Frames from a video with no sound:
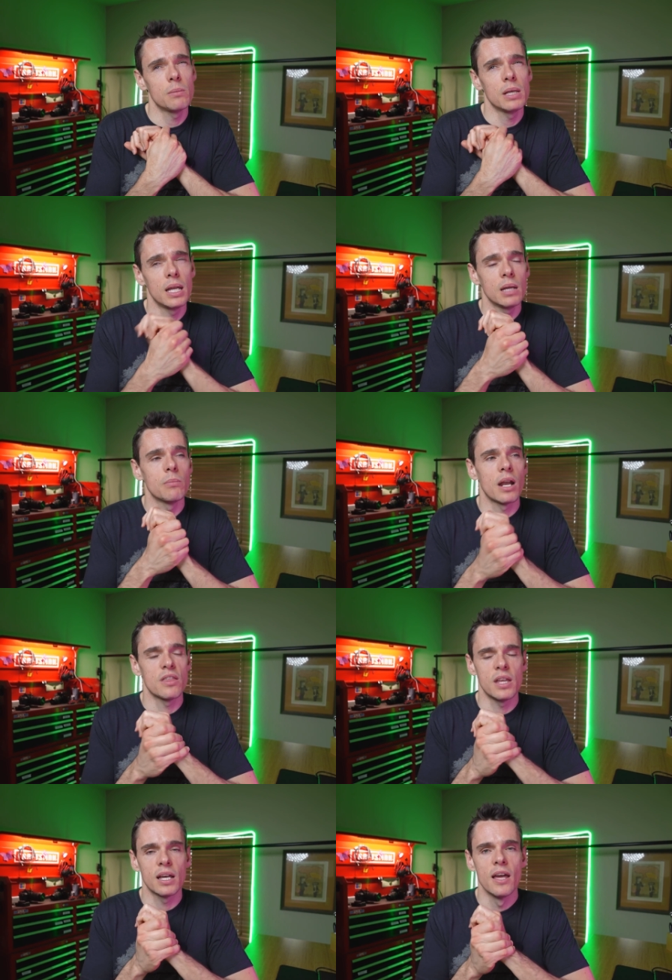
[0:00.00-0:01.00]
beginning, but I
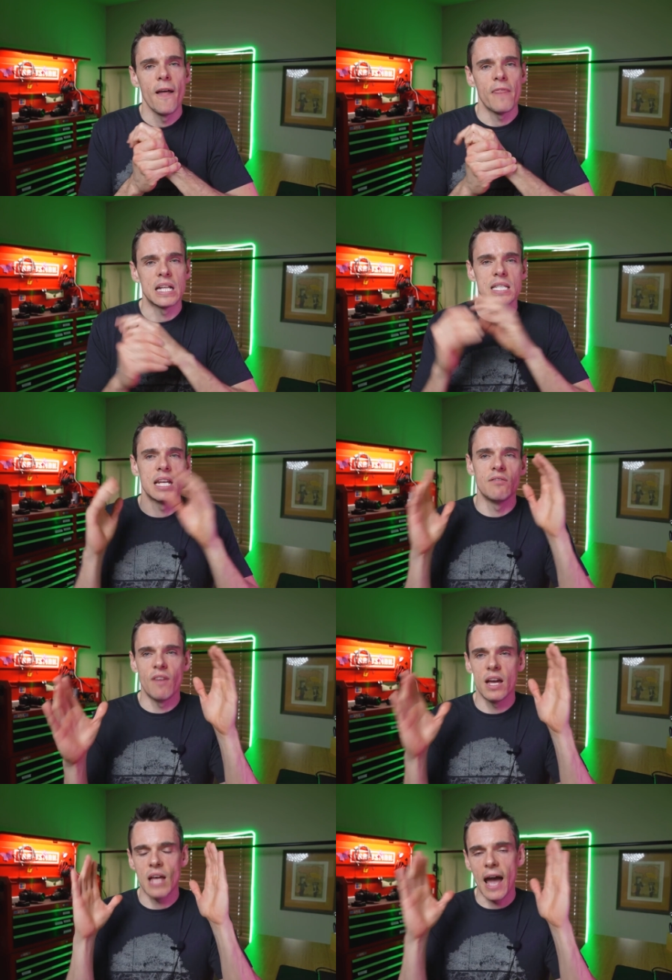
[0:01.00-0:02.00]
think that's an
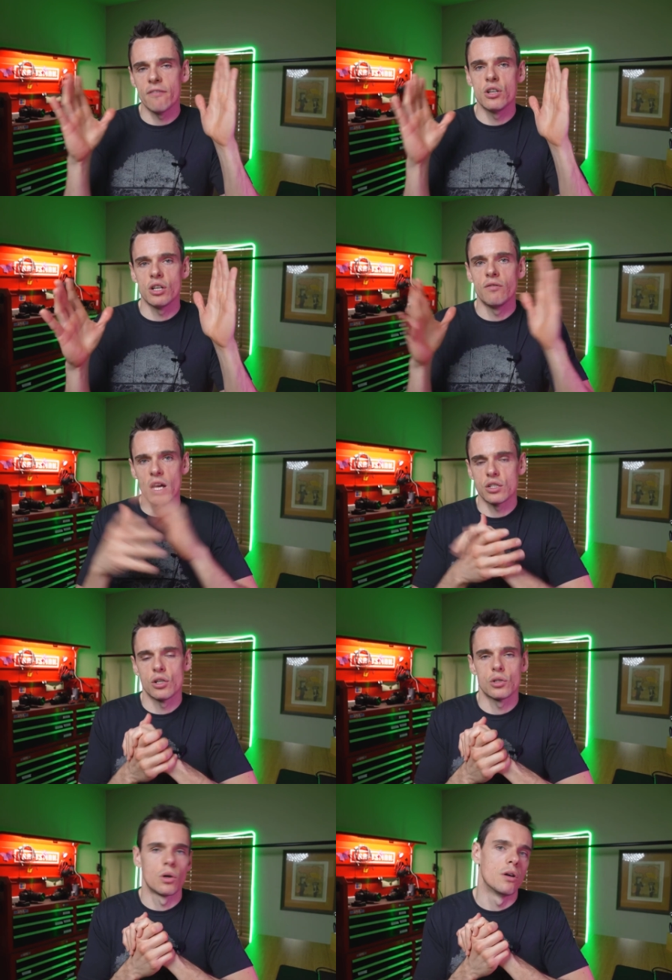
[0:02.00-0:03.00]
average investor
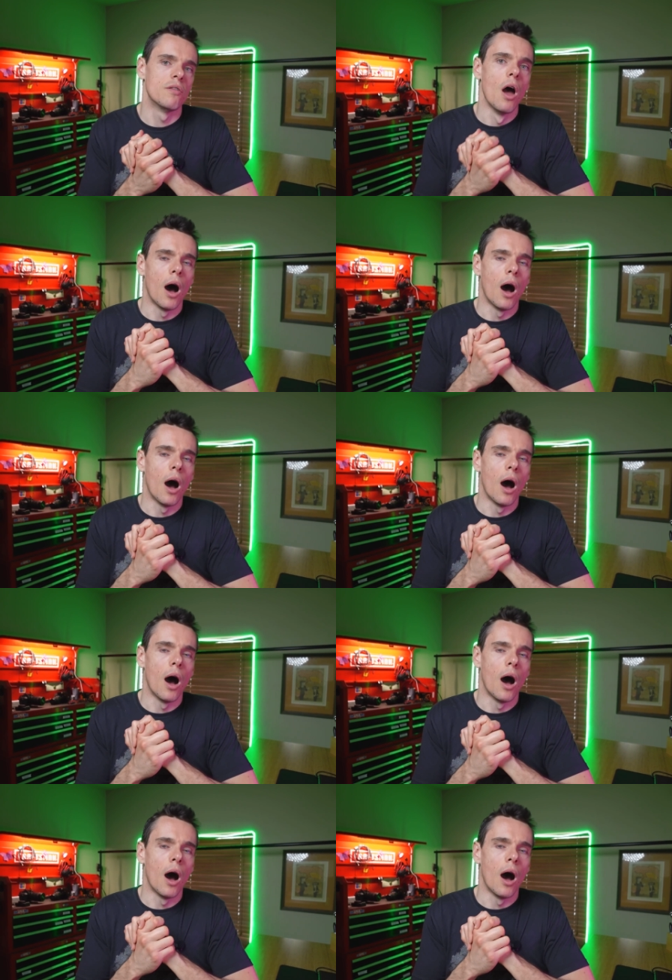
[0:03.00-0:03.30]
sort of